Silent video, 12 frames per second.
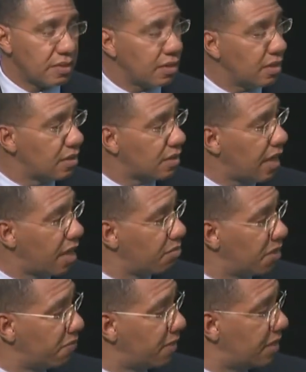It can be
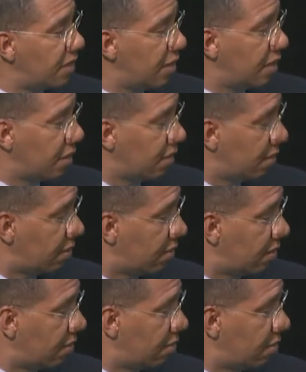fatiguing,
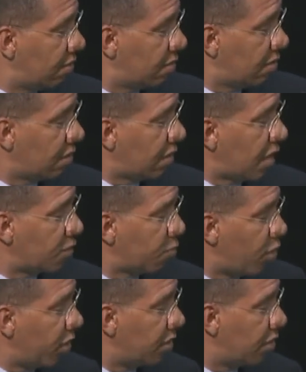as
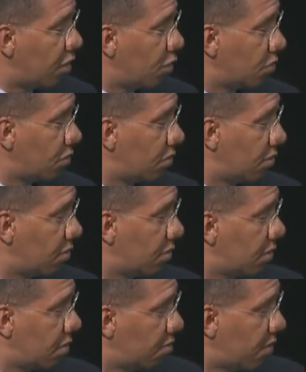pointed
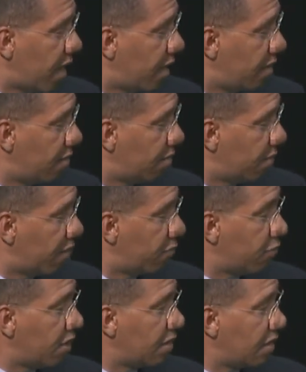out by my
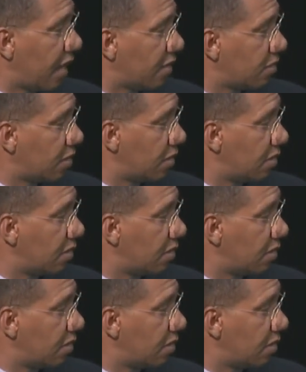friend Gaston,